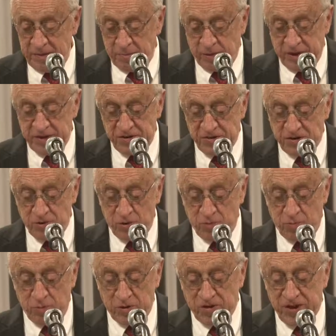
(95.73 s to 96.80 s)
pleased to
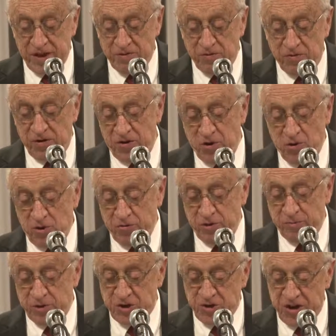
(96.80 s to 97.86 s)
present
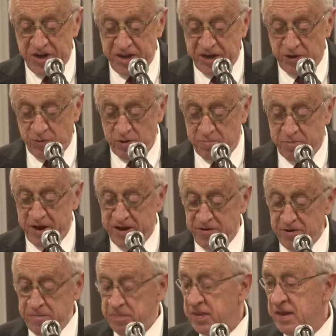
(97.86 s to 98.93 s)
Northern Machining and
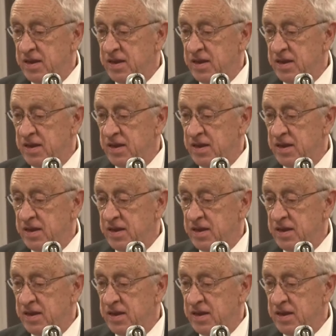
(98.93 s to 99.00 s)
Repair.